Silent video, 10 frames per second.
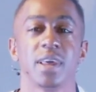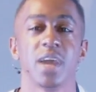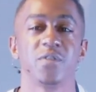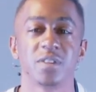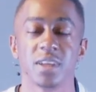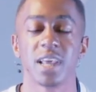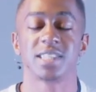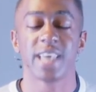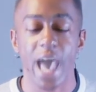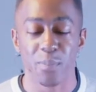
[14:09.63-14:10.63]
everything
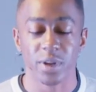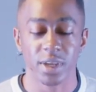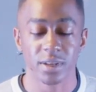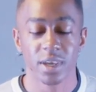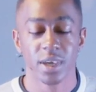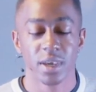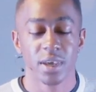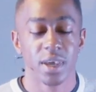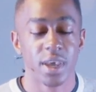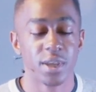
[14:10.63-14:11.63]
that's happening
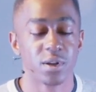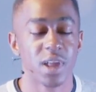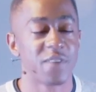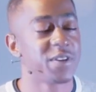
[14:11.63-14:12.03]
in your life.